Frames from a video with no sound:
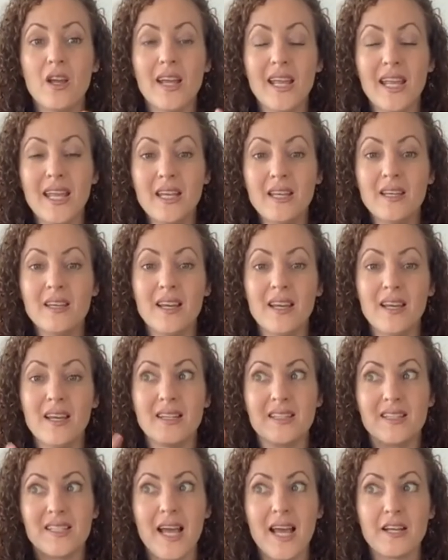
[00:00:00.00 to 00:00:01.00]
in
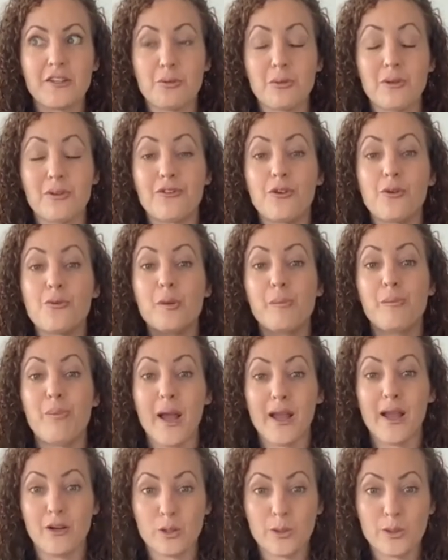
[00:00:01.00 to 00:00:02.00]
attachment from the
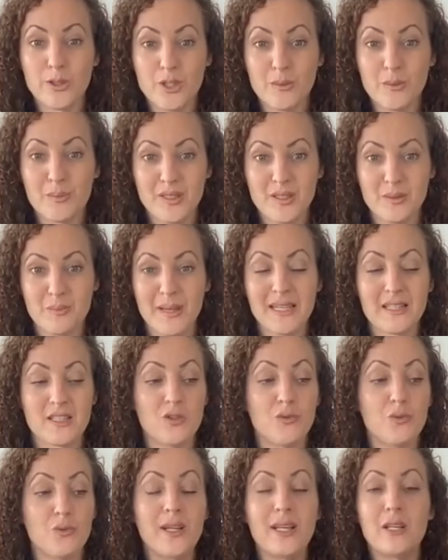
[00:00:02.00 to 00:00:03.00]
biology
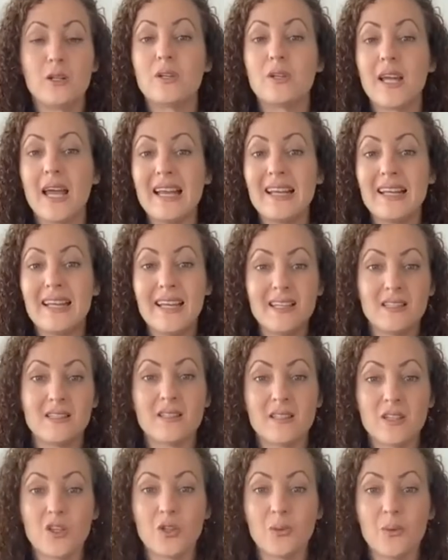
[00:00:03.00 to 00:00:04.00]
perspective, we look at
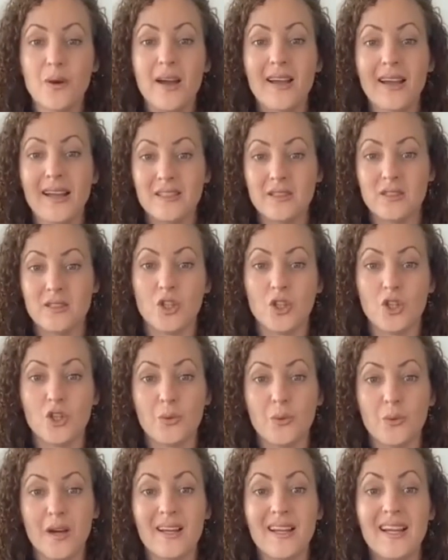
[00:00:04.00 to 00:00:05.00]
insecure and
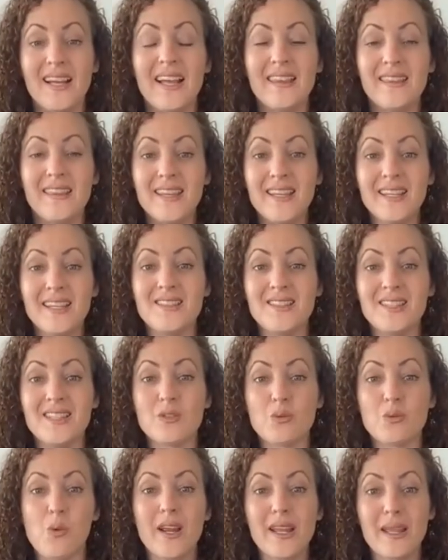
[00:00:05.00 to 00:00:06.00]
secure. This
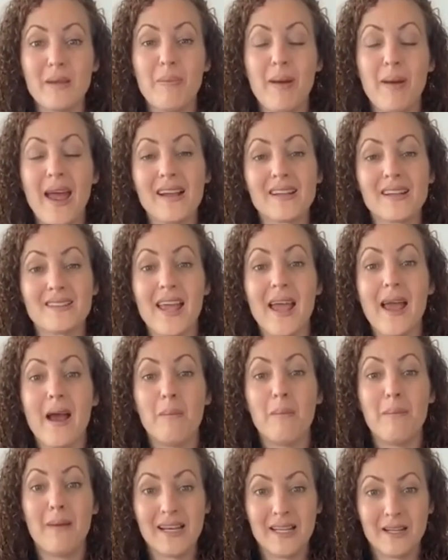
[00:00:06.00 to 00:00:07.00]
is what impacts our
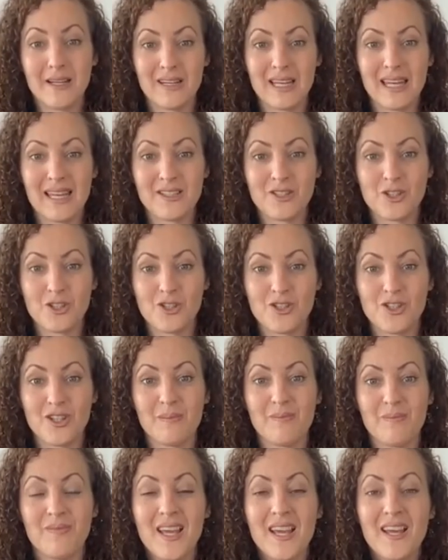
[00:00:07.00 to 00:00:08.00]
money
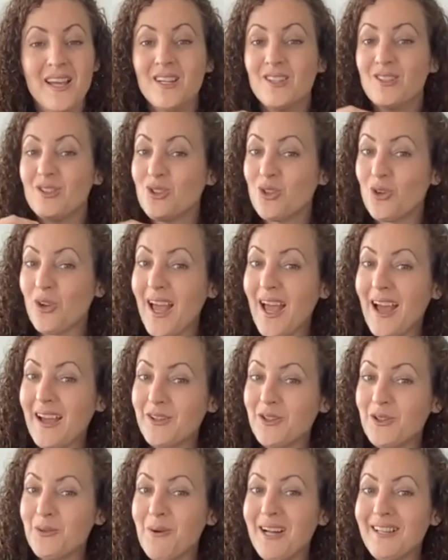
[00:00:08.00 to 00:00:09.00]
relationship. So how
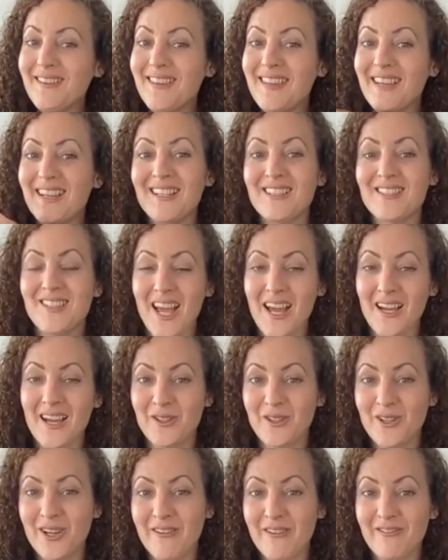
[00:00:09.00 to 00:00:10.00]
you do one thing is how you
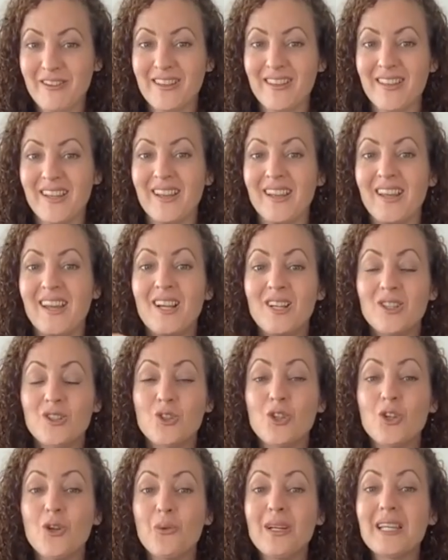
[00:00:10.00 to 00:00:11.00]
do everything.
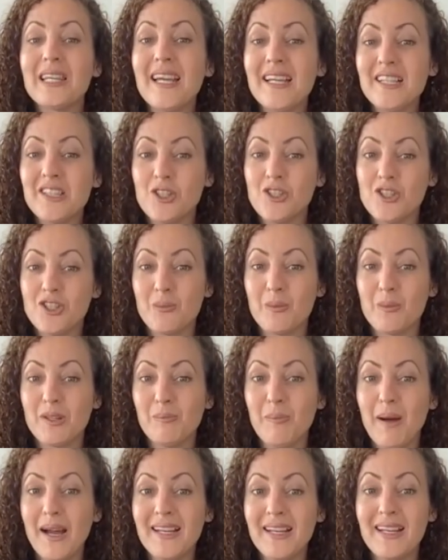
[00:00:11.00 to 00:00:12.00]
So your relationship with
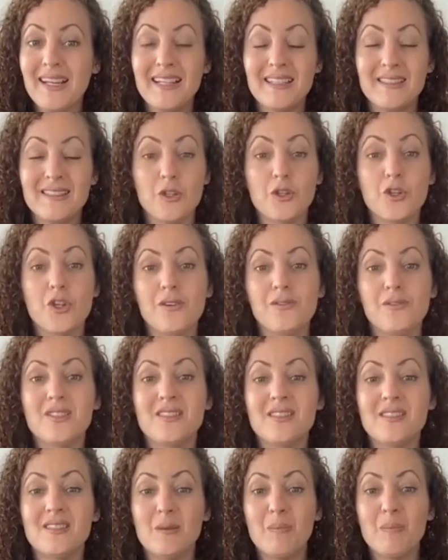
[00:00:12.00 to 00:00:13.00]
money is a nervous
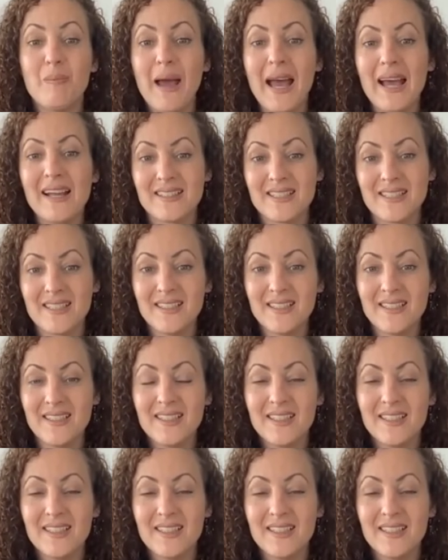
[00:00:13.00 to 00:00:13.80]
system pattern,